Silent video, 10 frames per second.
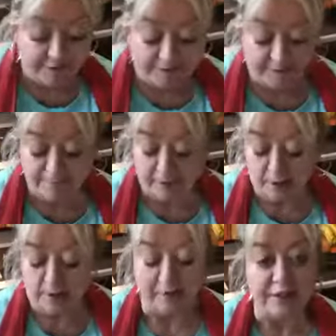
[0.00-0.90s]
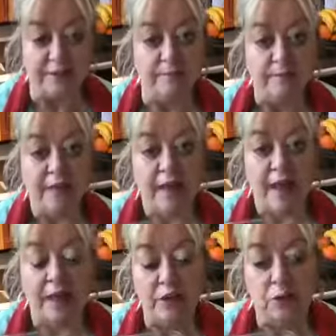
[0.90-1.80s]
stick of butter melted.
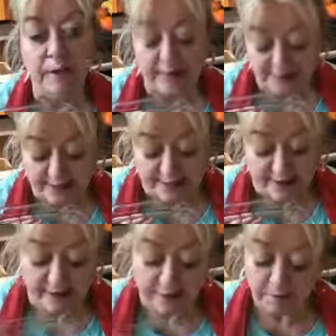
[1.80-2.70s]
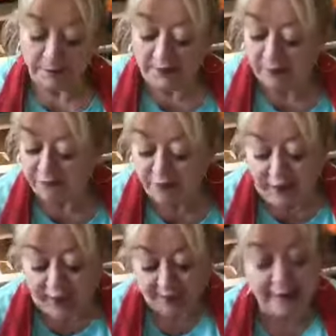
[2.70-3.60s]
And you mix that up,
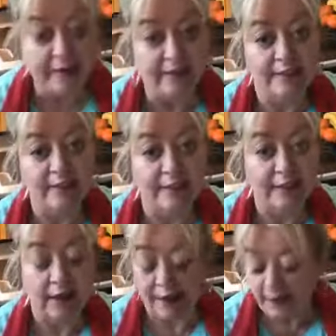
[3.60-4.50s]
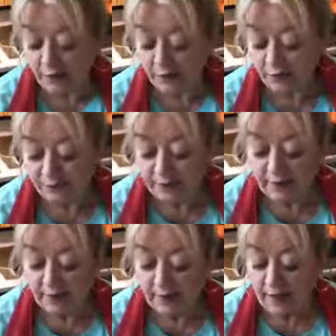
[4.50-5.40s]
flatten it in a thin layer,
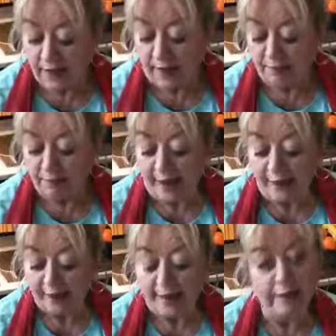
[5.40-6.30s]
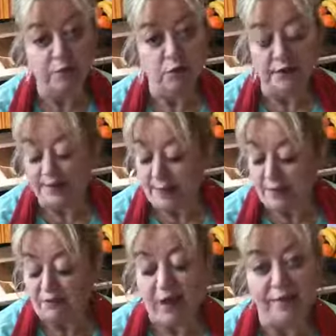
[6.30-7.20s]
and bake that on
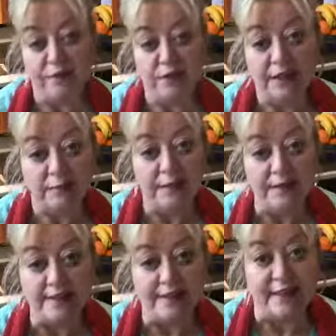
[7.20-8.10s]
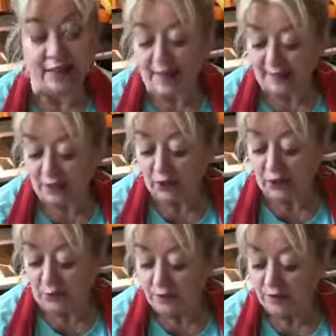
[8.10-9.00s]
375 for 10 minutes and let it
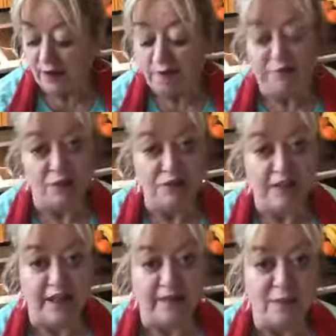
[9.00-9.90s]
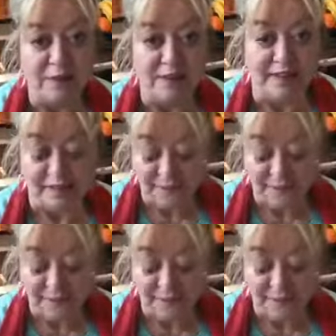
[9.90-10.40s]
cool. First thing that we did,